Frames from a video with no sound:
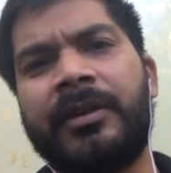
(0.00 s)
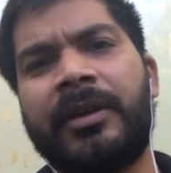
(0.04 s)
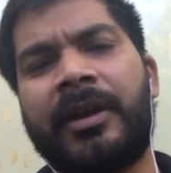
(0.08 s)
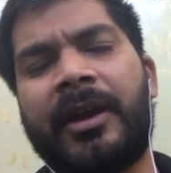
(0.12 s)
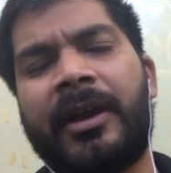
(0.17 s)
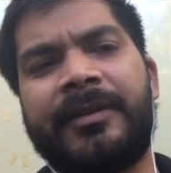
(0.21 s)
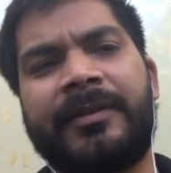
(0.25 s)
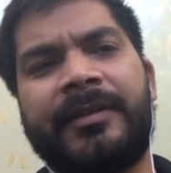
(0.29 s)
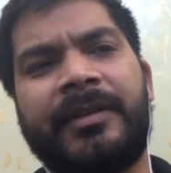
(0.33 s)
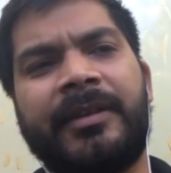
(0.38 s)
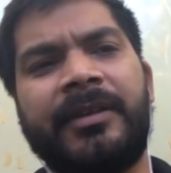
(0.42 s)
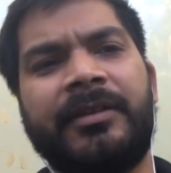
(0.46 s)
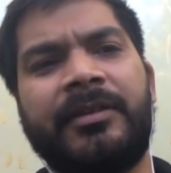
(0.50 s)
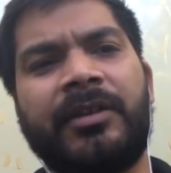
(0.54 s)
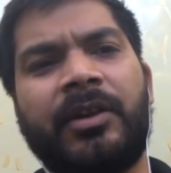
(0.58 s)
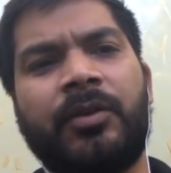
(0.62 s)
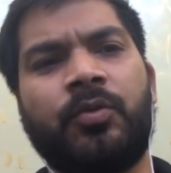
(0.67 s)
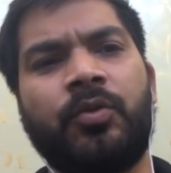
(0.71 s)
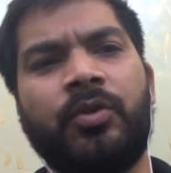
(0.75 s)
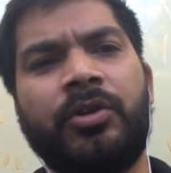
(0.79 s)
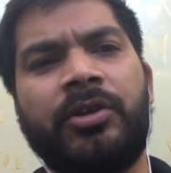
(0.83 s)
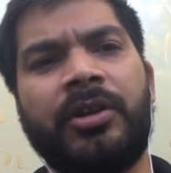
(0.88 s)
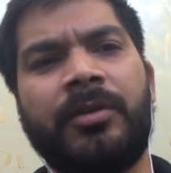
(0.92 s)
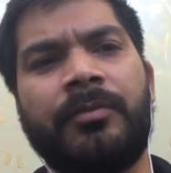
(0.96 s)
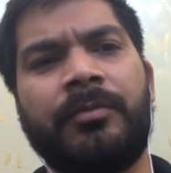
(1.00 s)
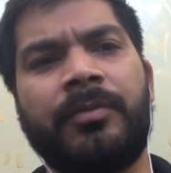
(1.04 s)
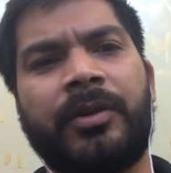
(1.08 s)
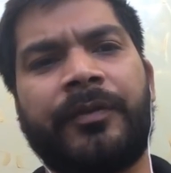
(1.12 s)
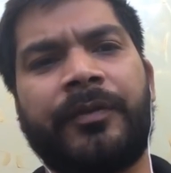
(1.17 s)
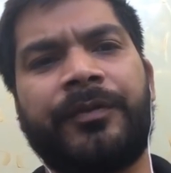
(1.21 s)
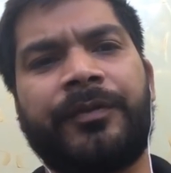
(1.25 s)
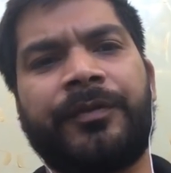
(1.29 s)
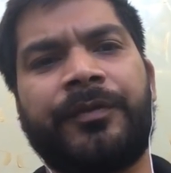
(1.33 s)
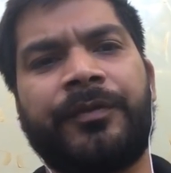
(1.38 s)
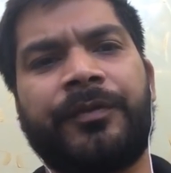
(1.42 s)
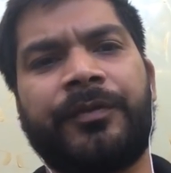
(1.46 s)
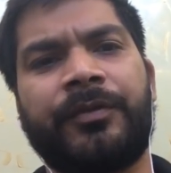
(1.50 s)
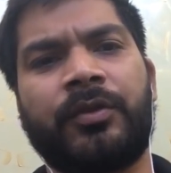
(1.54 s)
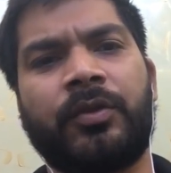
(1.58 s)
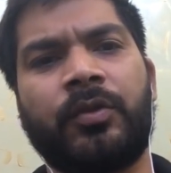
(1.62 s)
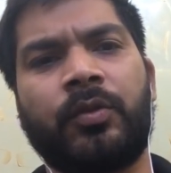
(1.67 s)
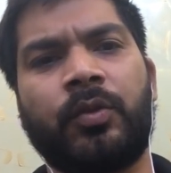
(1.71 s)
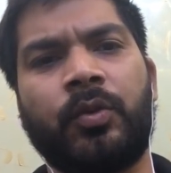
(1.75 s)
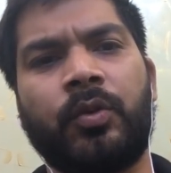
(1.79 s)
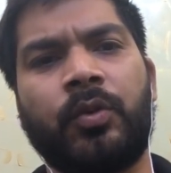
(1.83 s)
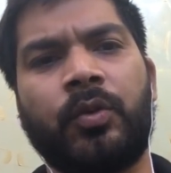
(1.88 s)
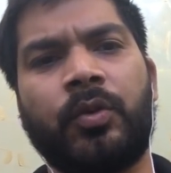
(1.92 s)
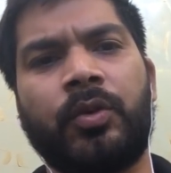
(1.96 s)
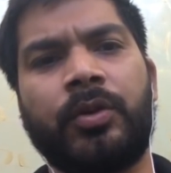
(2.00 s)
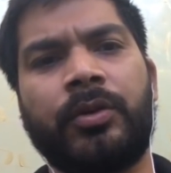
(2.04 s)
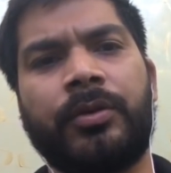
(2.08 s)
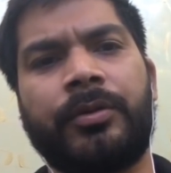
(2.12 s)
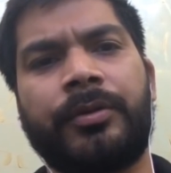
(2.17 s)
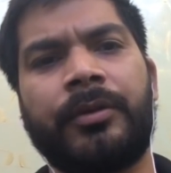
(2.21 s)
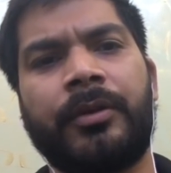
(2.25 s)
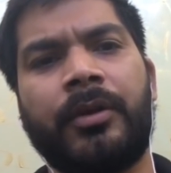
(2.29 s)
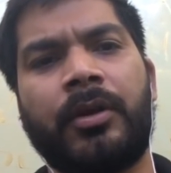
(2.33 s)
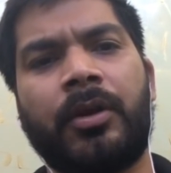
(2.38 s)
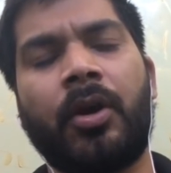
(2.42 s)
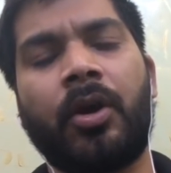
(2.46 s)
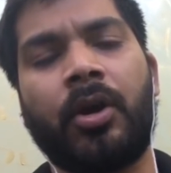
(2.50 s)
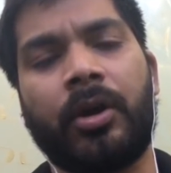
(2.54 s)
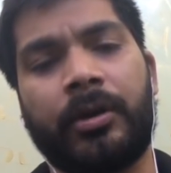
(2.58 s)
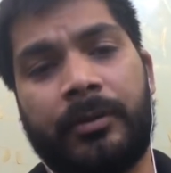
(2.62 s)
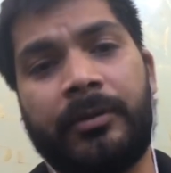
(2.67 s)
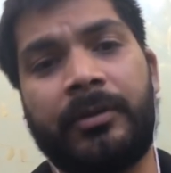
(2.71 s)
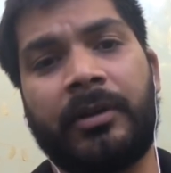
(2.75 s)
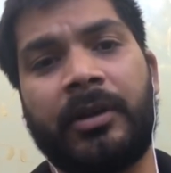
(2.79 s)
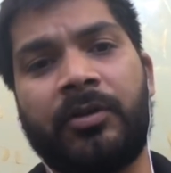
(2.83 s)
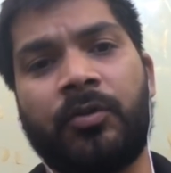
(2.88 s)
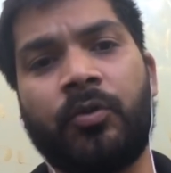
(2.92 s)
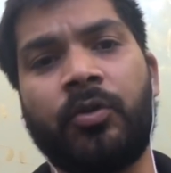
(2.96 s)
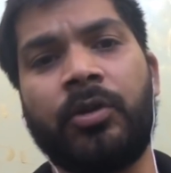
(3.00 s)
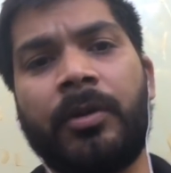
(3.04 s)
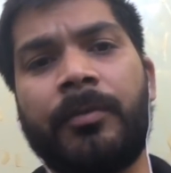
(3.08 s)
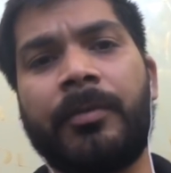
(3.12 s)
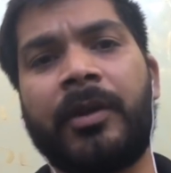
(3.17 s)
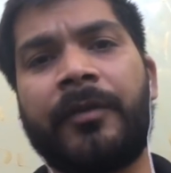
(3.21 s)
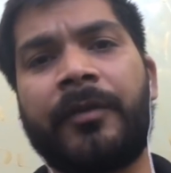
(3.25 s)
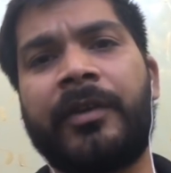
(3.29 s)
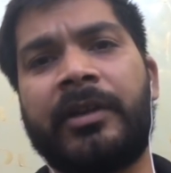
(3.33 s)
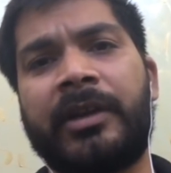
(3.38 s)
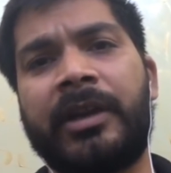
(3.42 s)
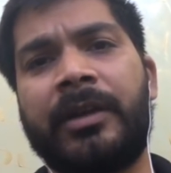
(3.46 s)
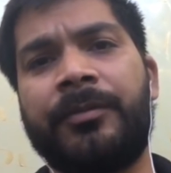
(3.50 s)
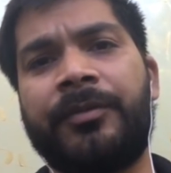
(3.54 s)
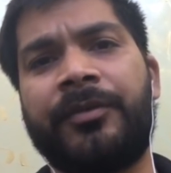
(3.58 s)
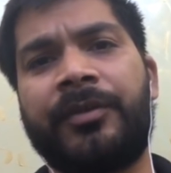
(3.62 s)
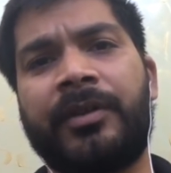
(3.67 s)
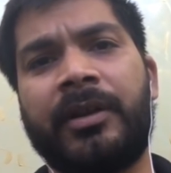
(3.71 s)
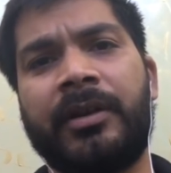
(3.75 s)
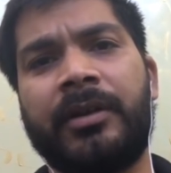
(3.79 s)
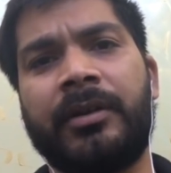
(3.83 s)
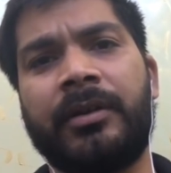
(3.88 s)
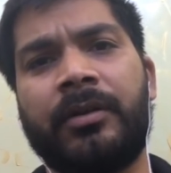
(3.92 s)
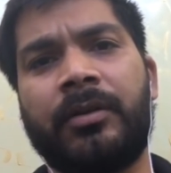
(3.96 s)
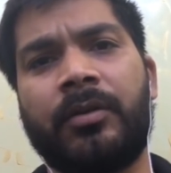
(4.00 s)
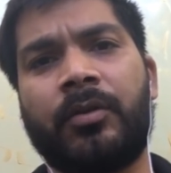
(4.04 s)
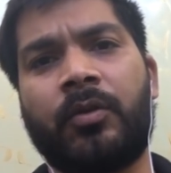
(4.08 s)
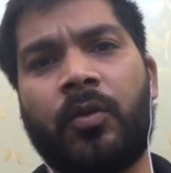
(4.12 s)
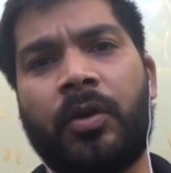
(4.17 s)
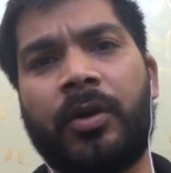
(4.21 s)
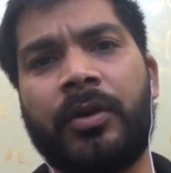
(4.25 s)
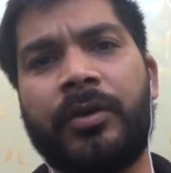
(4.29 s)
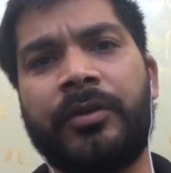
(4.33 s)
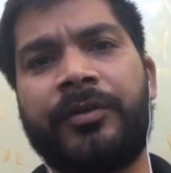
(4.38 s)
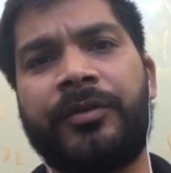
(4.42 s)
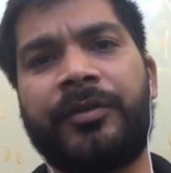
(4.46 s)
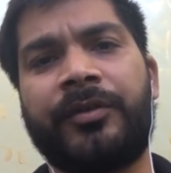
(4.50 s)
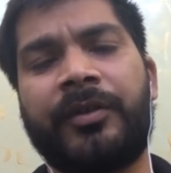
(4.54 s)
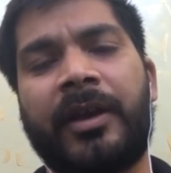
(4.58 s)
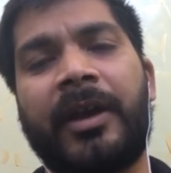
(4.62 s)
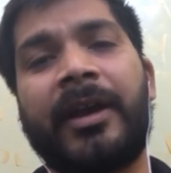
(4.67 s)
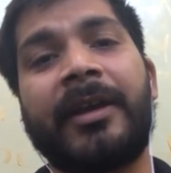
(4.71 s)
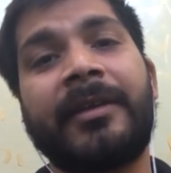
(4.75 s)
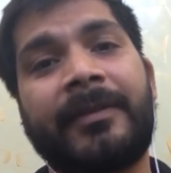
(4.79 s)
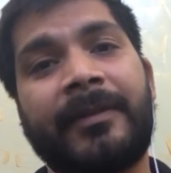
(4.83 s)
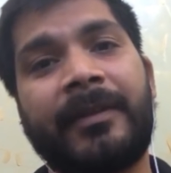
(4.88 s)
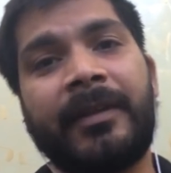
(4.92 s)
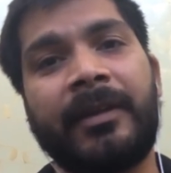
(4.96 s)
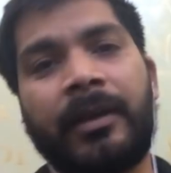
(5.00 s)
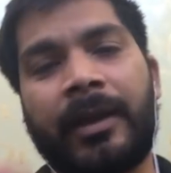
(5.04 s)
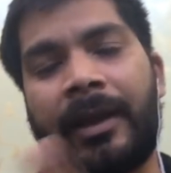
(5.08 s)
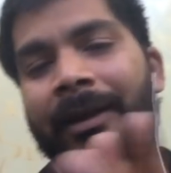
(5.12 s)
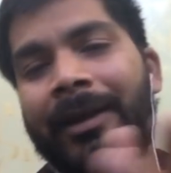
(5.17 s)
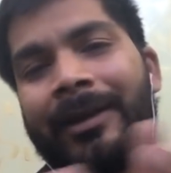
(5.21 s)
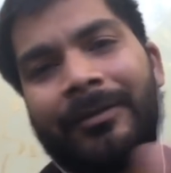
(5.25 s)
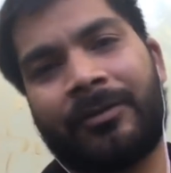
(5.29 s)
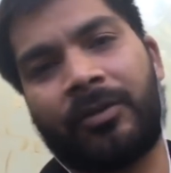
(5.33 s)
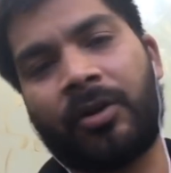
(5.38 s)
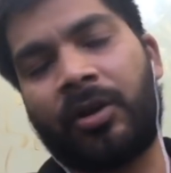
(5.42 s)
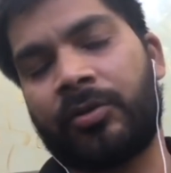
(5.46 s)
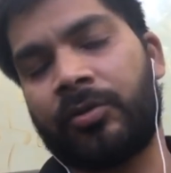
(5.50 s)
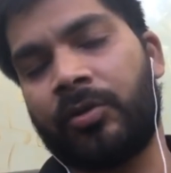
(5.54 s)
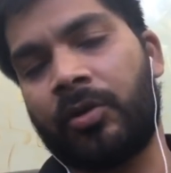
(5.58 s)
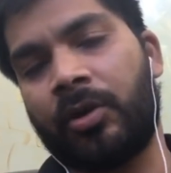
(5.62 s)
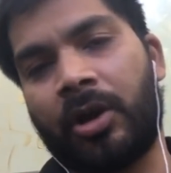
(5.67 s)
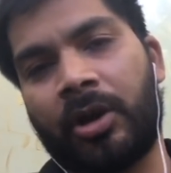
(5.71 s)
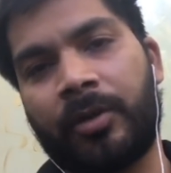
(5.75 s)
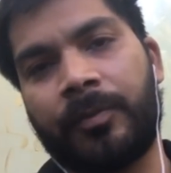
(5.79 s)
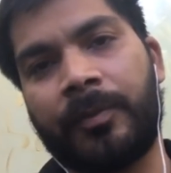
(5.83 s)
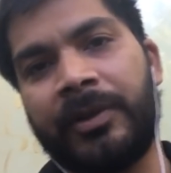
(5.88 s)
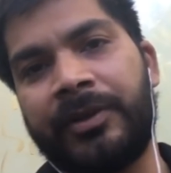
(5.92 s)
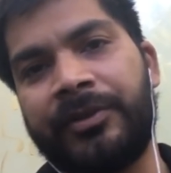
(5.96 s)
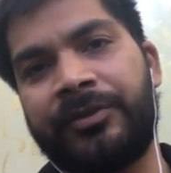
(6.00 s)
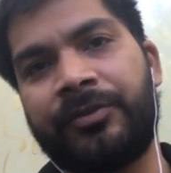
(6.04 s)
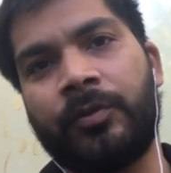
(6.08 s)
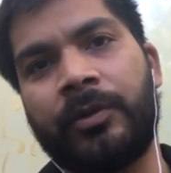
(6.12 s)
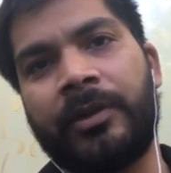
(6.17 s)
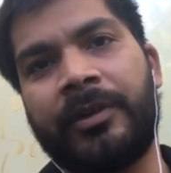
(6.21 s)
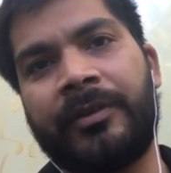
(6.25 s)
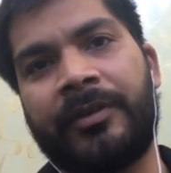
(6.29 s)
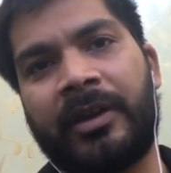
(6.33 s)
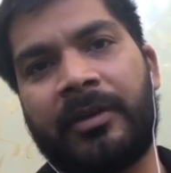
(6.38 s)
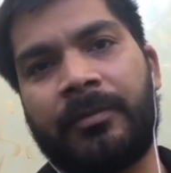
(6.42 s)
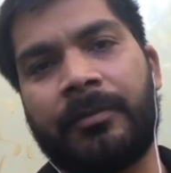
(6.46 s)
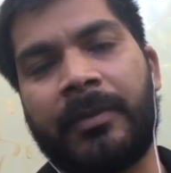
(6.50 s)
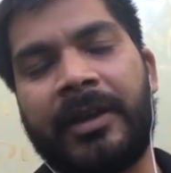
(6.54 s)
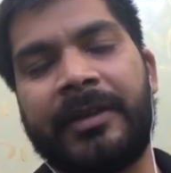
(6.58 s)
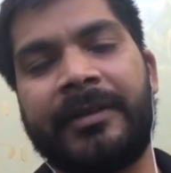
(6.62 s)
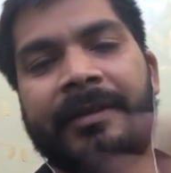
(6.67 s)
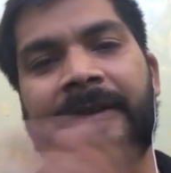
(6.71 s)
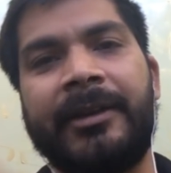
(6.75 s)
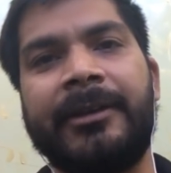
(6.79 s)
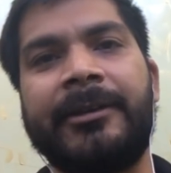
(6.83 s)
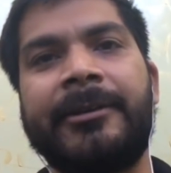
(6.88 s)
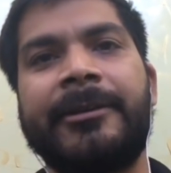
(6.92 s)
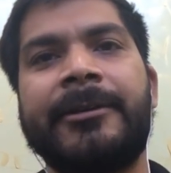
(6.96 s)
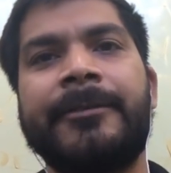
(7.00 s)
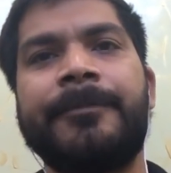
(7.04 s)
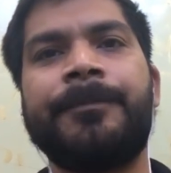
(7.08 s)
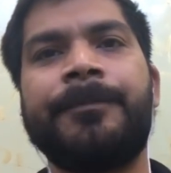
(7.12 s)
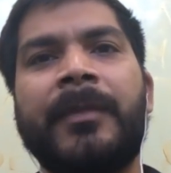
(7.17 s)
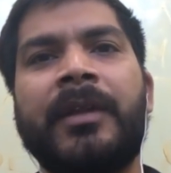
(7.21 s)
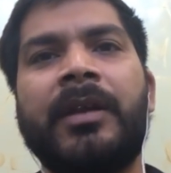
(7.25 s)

I think the good number of score or the good number of attempts in quants, I think, and I talked to many students at my center,